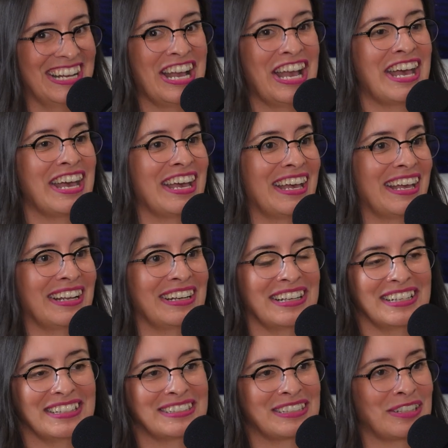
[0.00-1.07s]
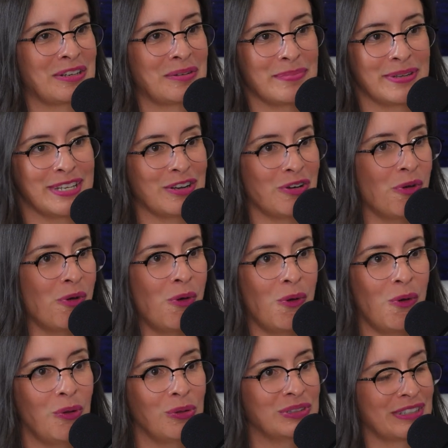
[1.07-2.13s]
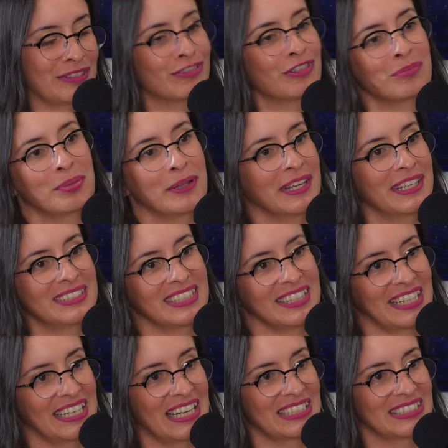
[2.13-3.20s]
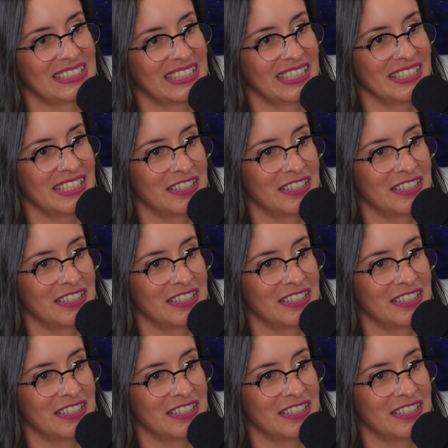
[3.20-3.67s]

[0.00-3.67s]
And it's going to be a whole different place in the next 10